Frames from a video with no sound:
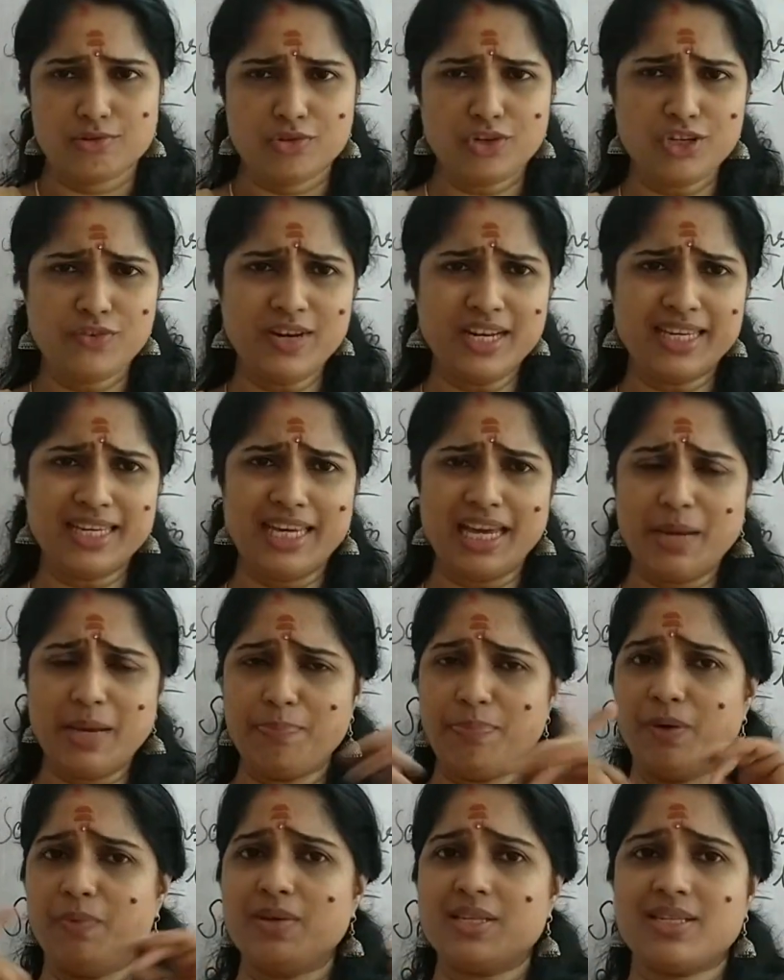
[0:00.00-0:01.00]
So it will
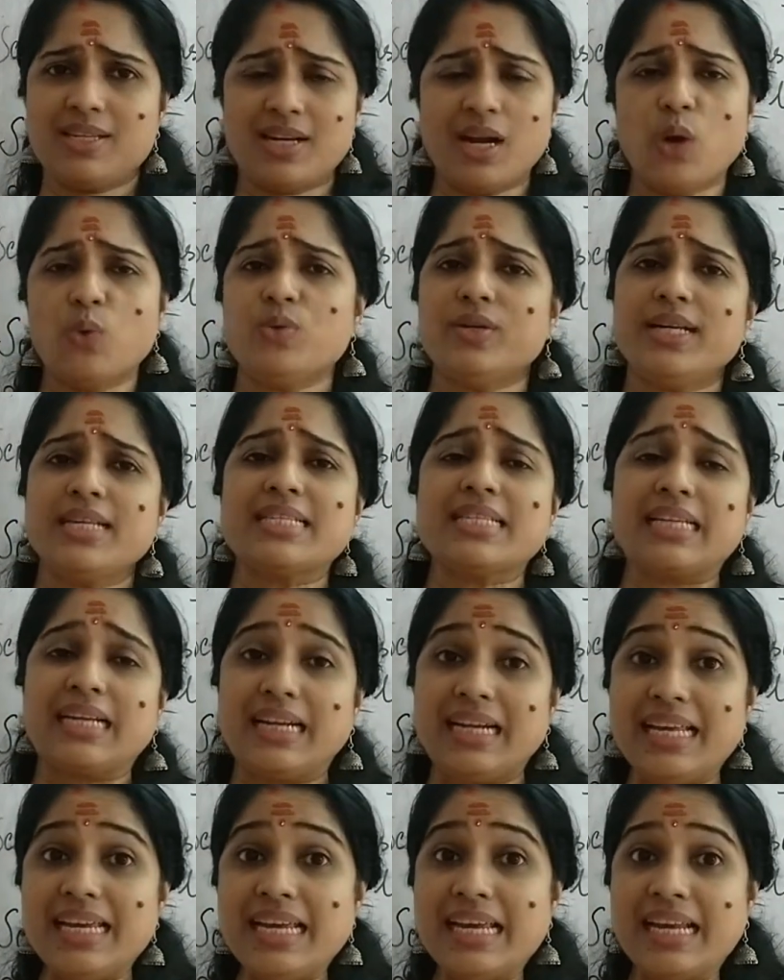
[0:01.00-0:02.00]
keep our surroundings
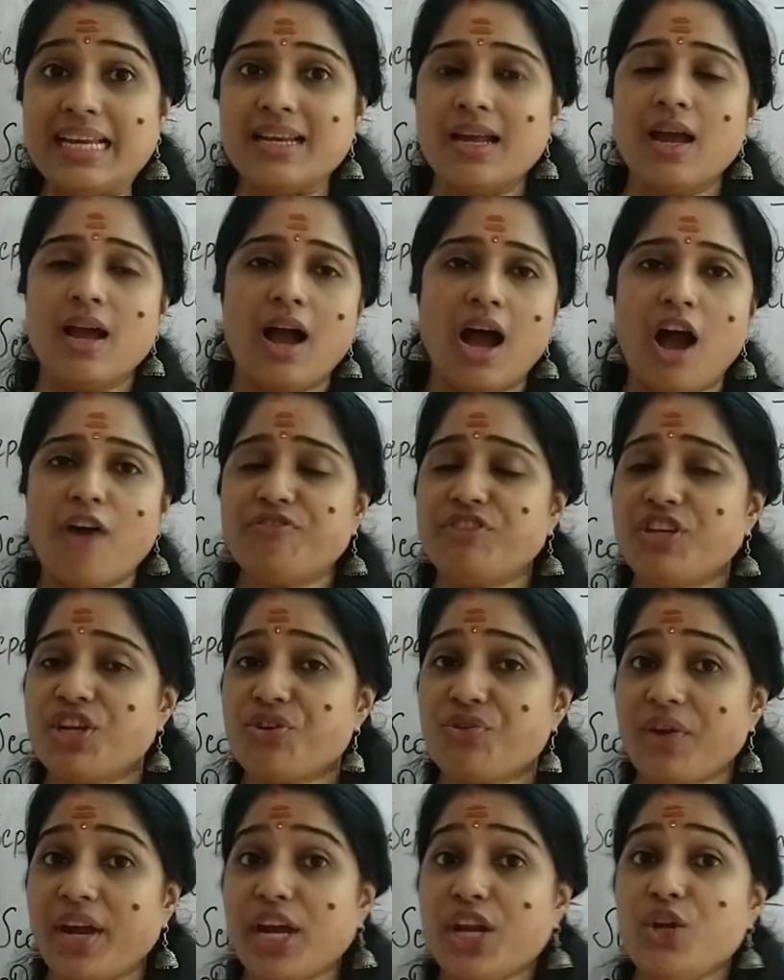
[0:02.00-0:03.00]
clean.
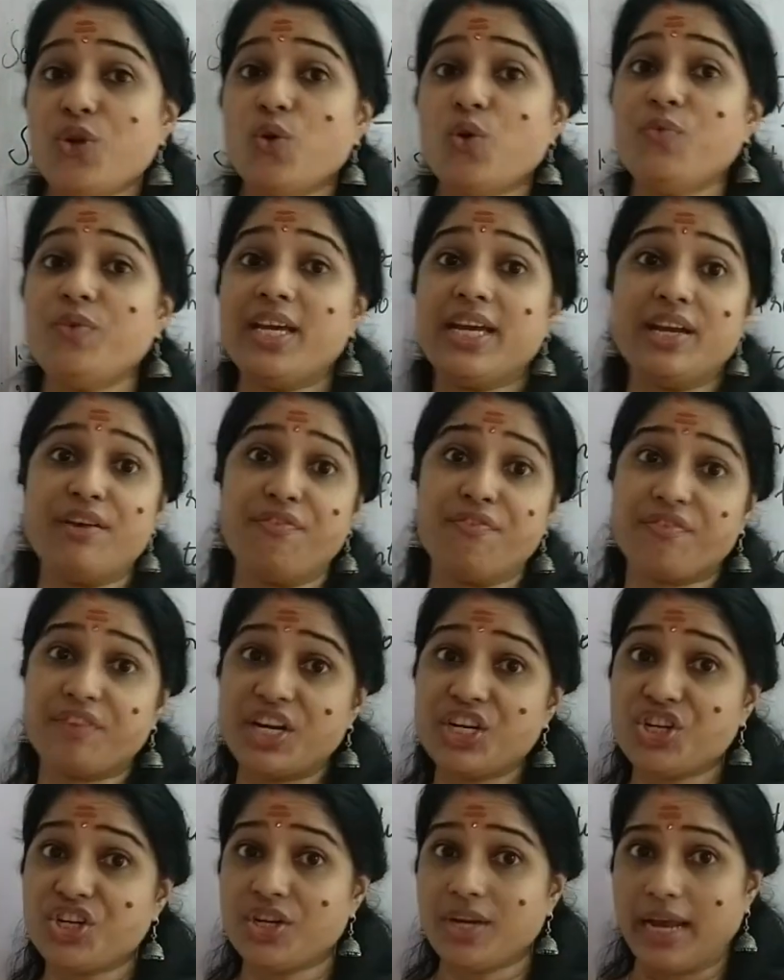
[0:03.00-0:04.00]
After rain, we get
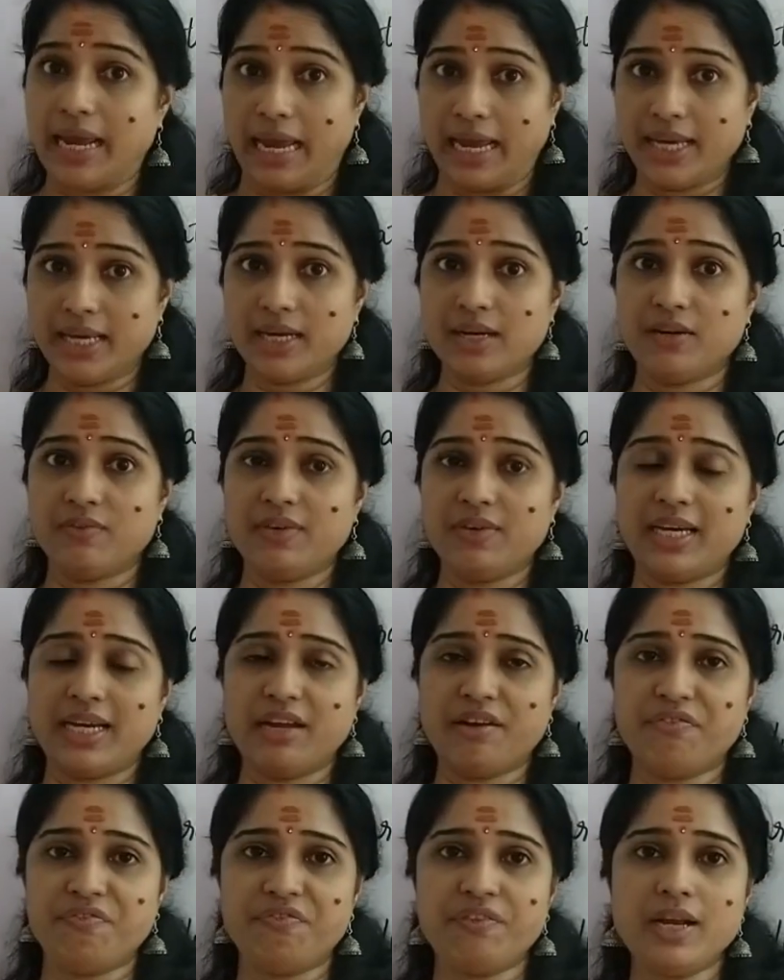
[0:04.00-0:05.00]
fresh air. We
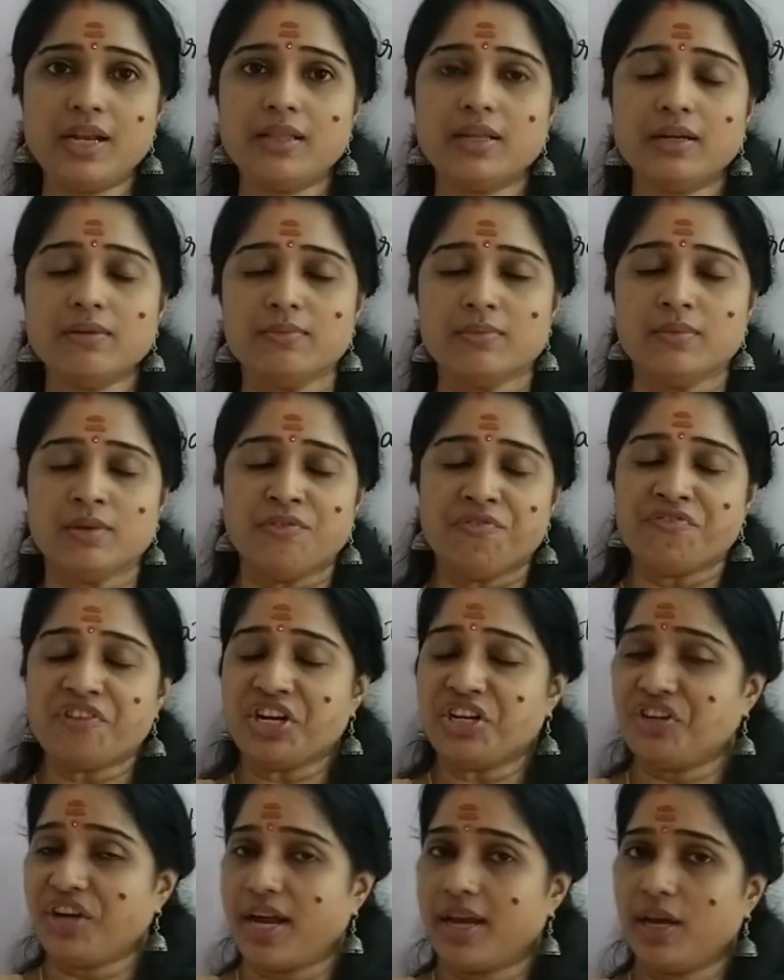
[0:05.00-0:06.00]
can feel the
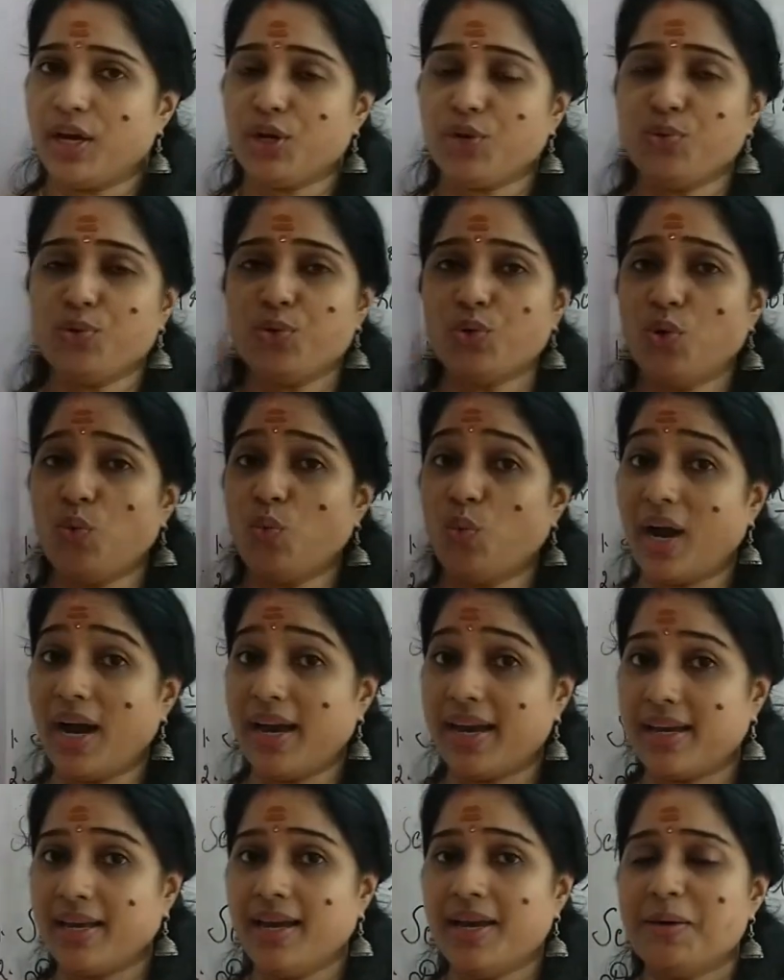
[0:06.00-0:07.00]
fresh air. You know
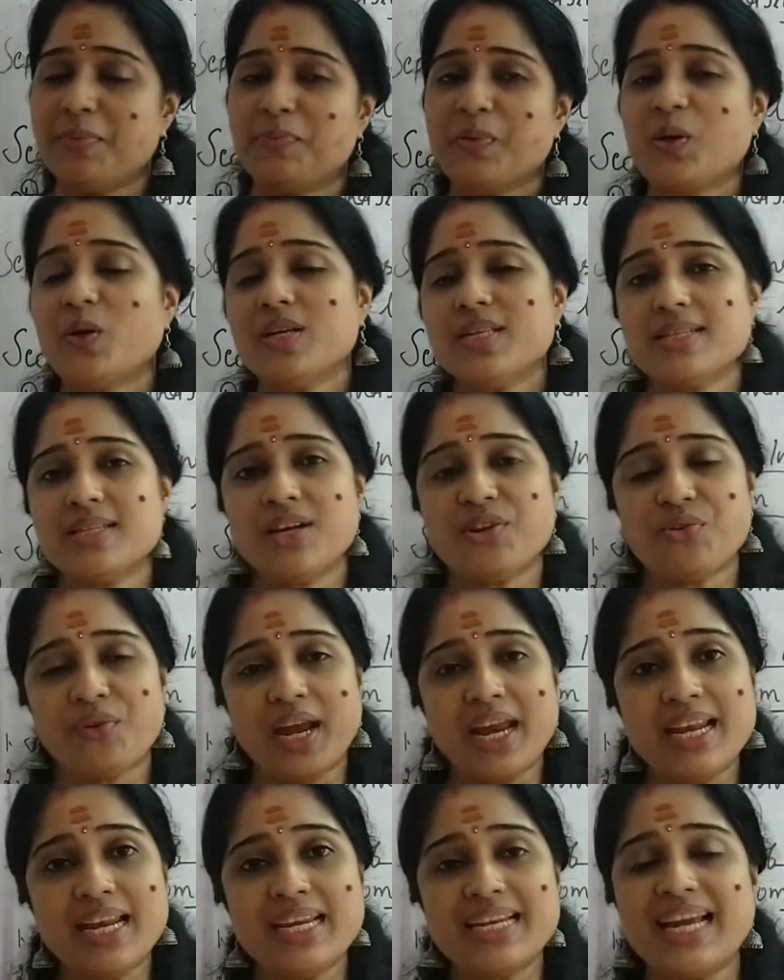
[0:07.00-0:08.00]
why? Because the
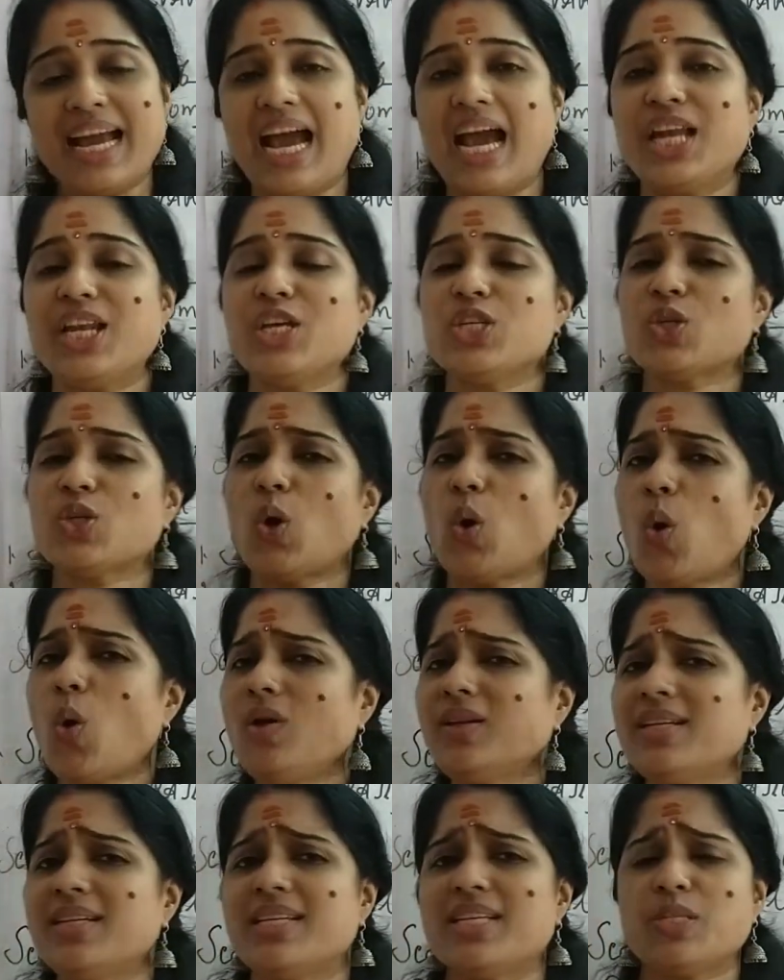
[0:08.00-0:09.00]
rain, it carries
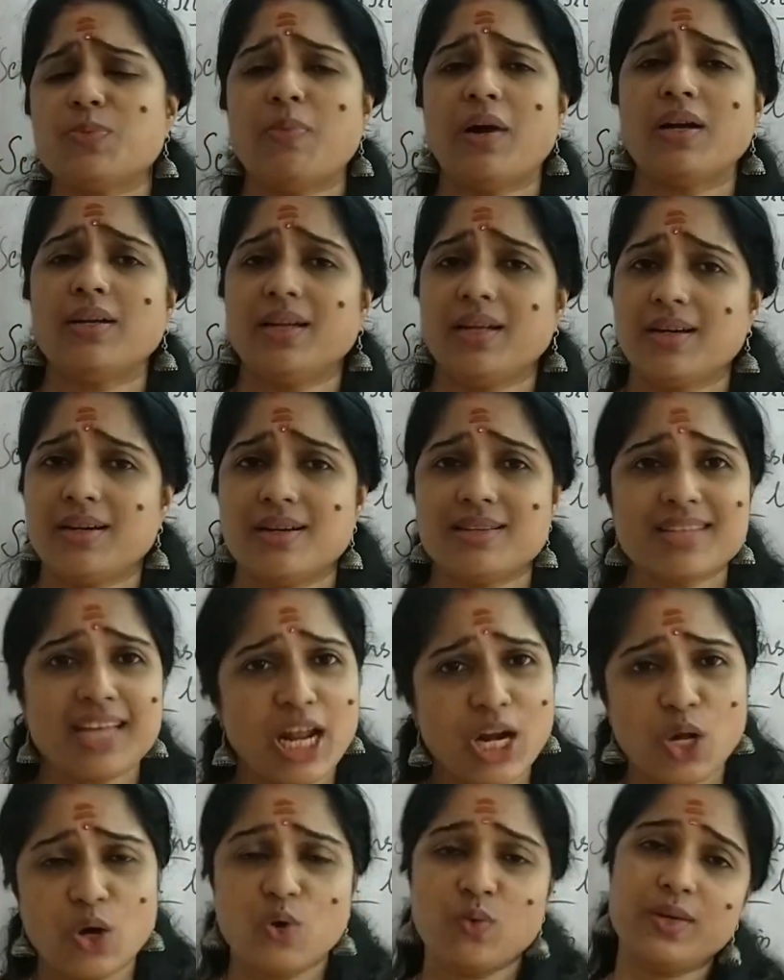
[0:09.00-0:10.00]
all the dust
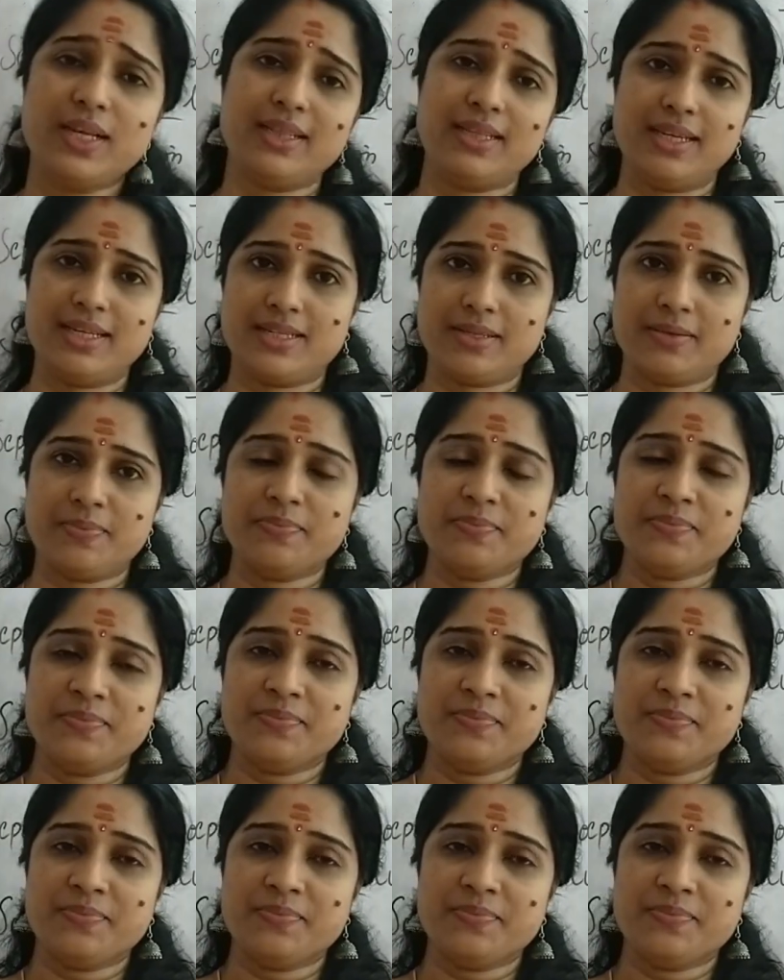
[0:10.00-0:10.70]
particles along with it.